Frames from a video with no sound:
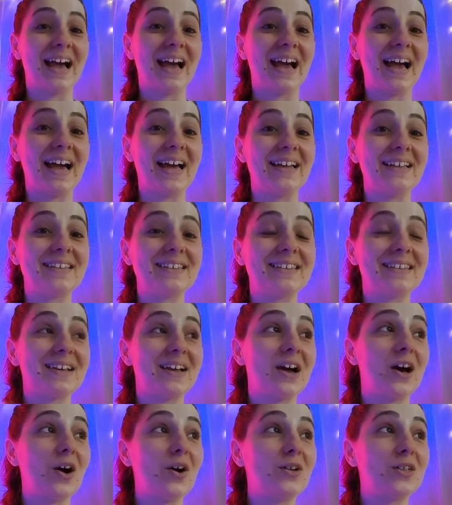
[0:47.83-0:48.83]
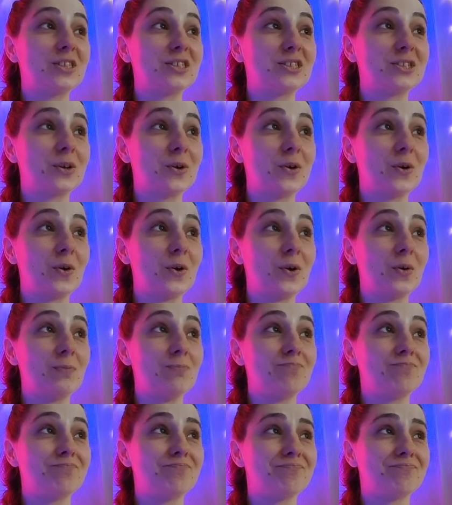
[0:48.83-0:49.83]
And also,
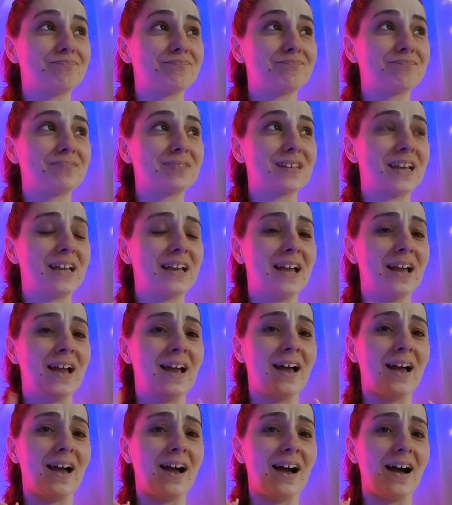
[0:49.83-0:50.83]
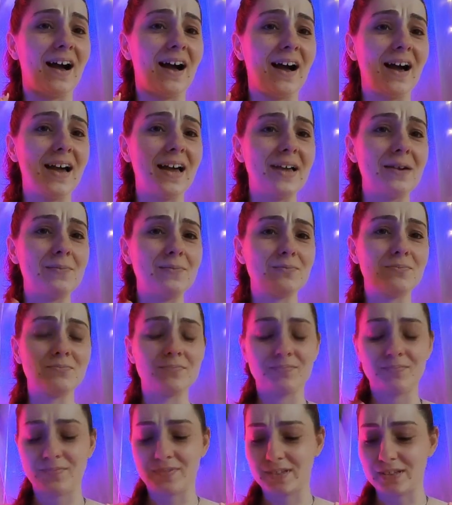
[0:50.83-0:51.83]
I'm
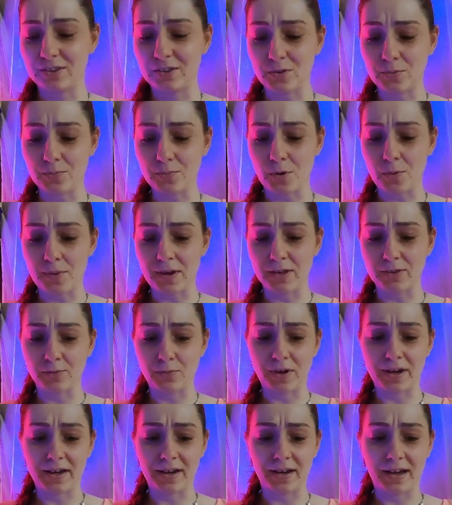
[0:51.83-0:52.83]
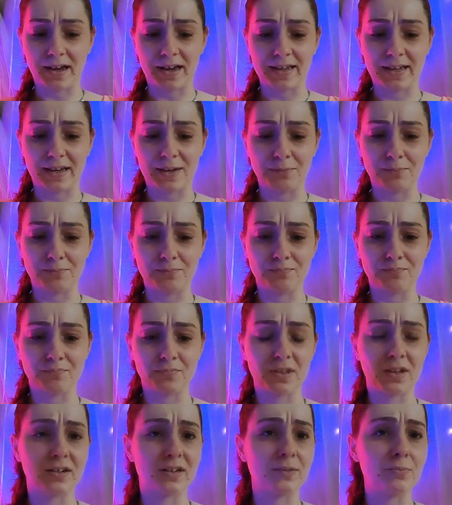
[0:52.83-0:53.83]
in the moment where I am
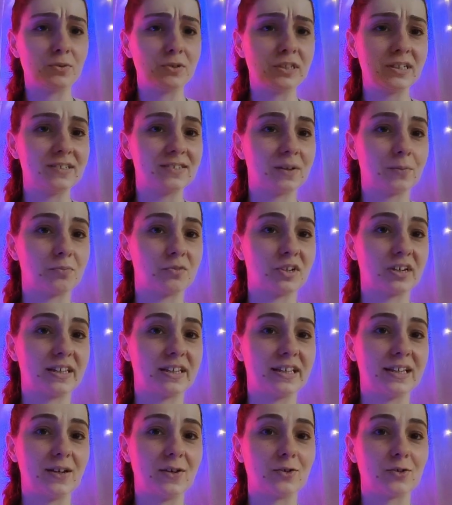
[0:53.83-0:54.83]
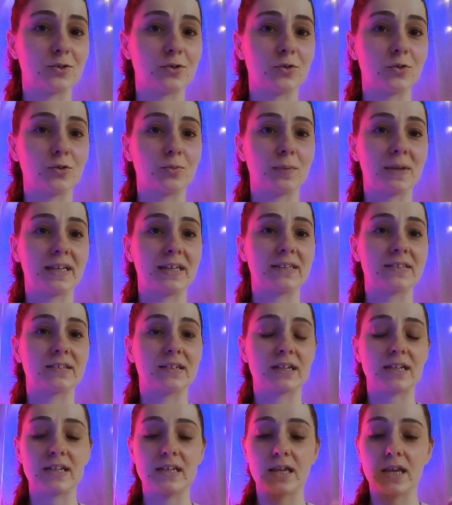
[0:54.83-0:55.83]
rebooting some training also to make it
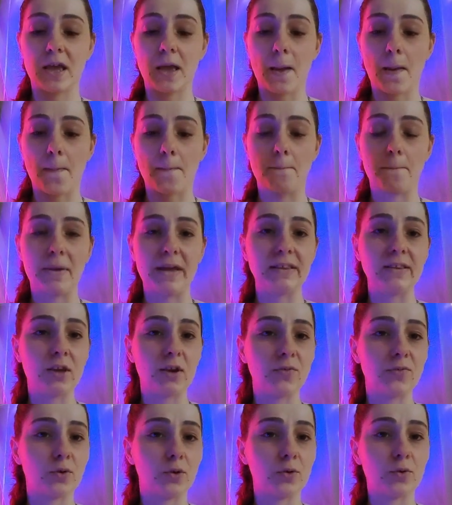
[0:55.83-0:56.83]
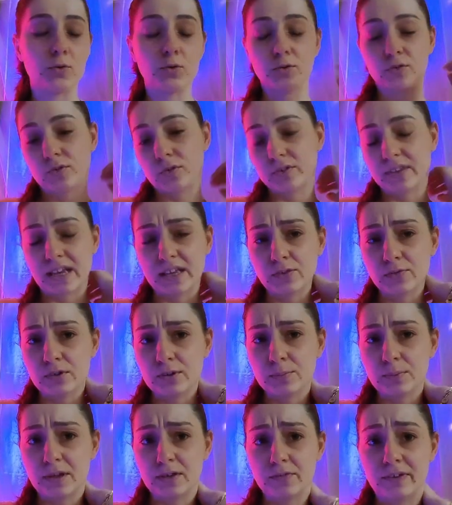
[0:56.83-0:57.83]
really better for you. So that
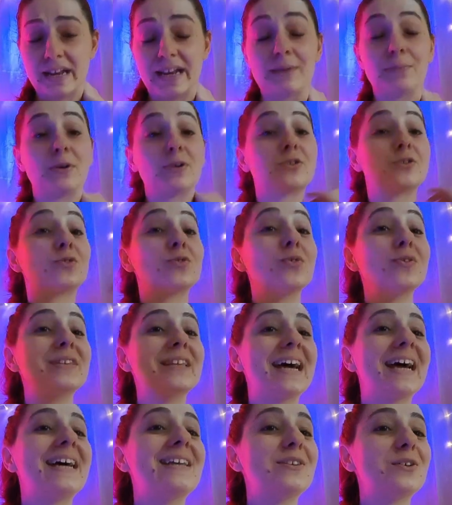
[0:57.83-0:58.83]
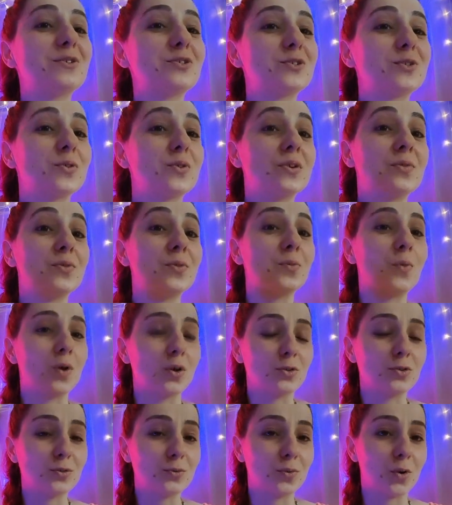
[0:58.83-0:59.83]
will be available soon. And also, if you want to